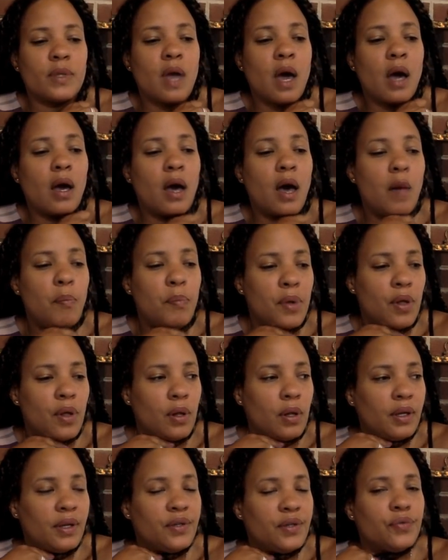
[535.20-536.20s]
a
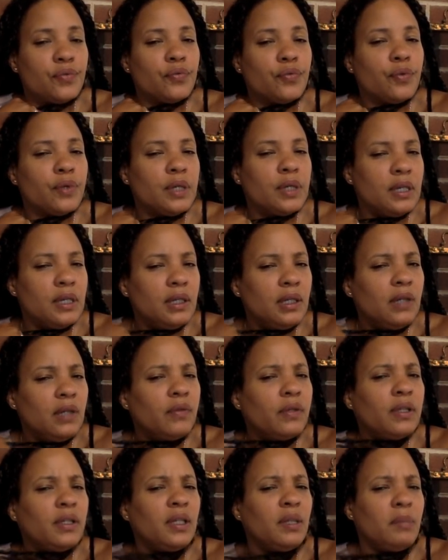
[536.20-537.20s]
couple is really,
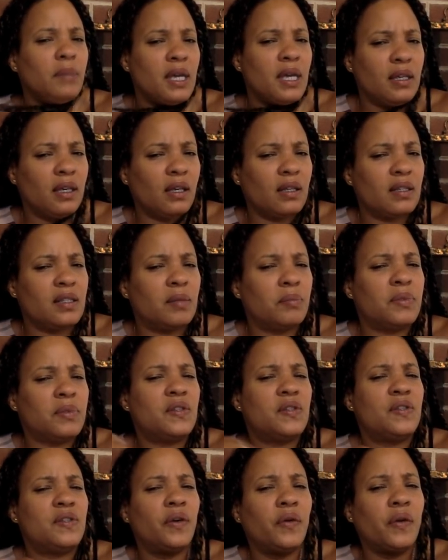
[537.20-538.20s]
really making some
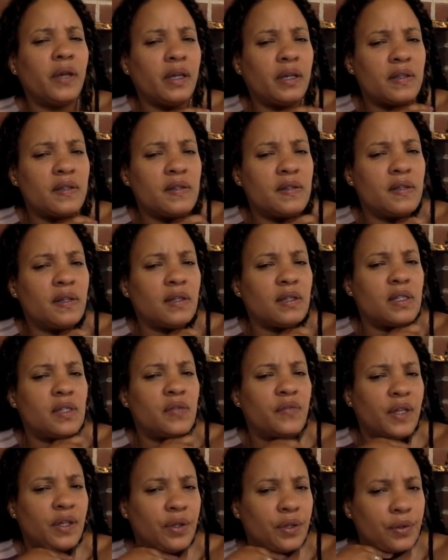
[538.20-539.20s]
serious
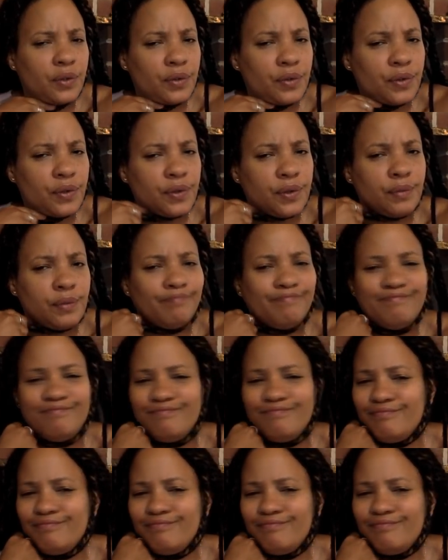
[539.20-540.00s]
six figures,